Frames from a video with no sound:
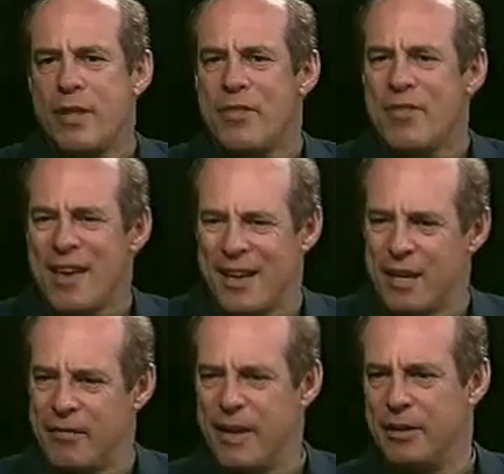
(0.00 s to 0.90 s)
think
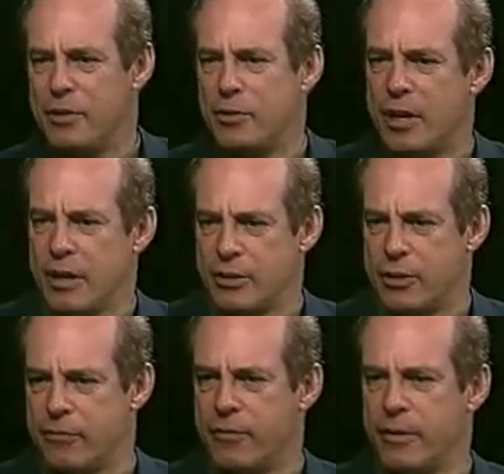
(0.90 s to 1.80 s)
of Hindu
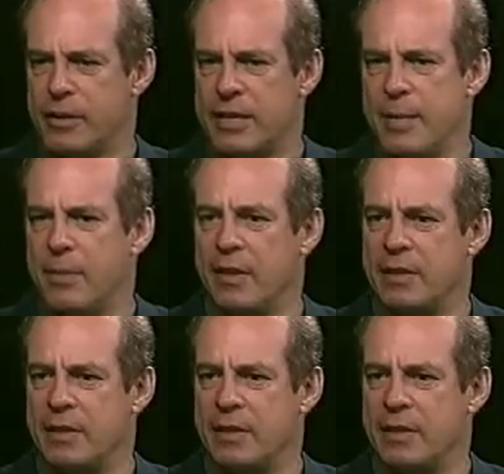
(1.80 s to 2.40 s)
culture, for example,